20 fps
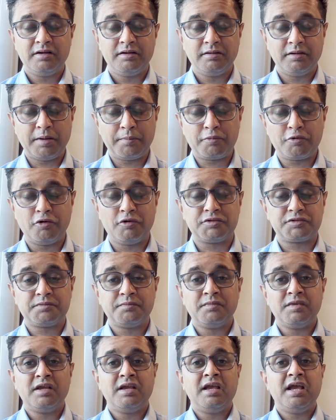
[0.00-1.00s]
Of course,
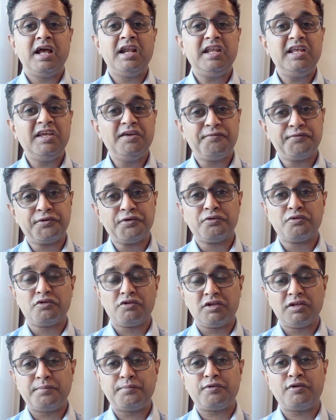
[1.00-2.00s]
and if you
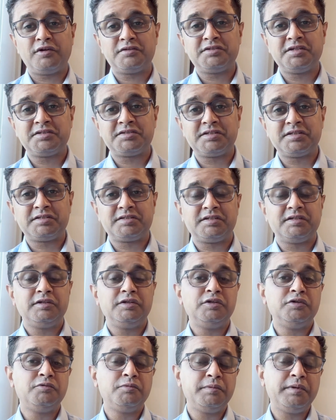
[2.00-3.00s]
know the processes,
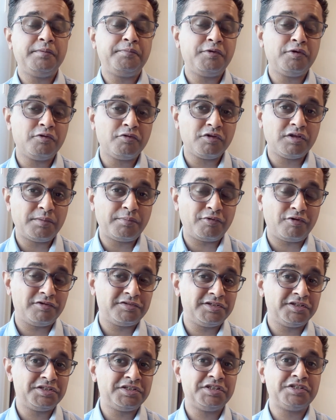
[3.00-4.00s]
if you know the
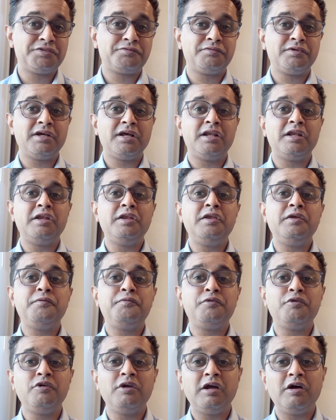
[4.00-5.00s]
processes well, and
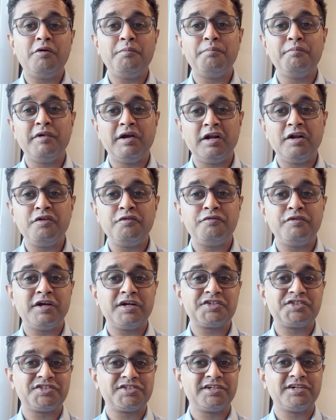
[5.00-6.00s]
if you have
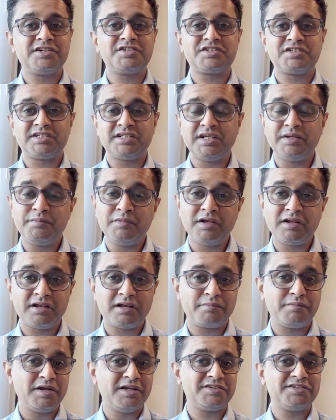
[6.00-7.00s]
manufactured
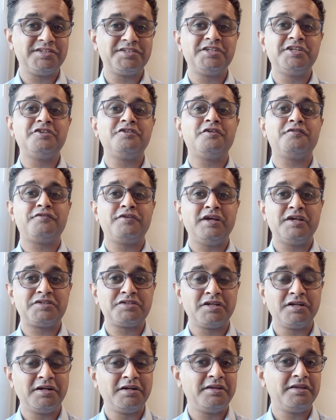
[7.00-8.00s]
similar batches in your
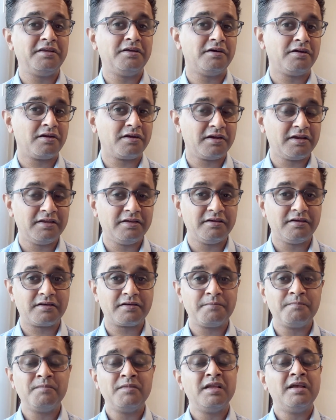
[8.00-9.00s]
facility
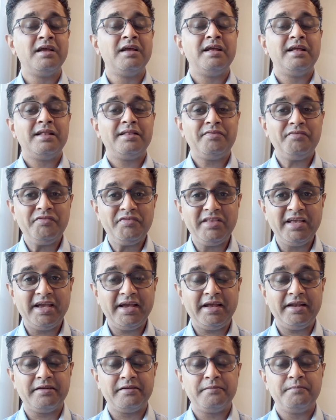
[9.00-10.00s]
earlier,
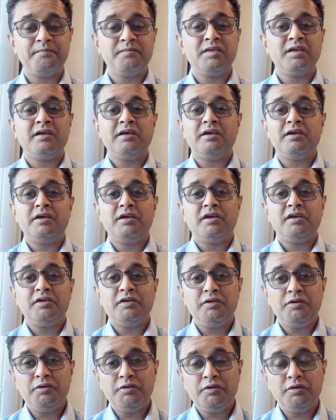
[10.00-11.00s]
then
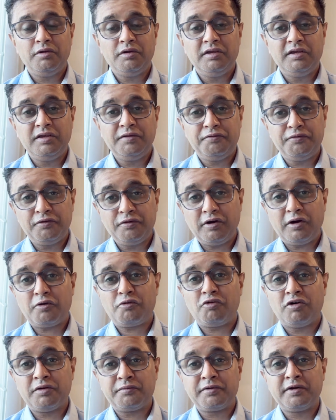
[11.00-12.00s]
if you are
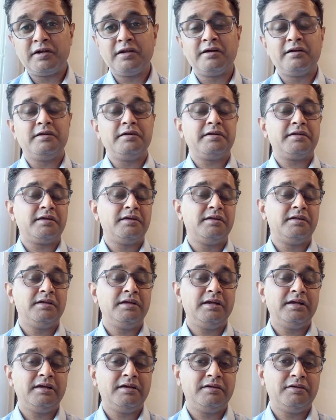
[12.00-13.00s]
confident
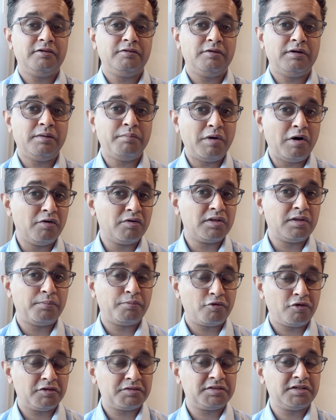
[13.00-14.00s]
about the
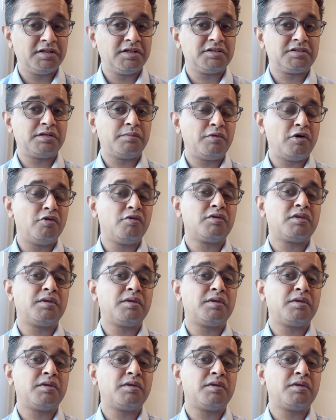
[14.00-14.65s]
process, about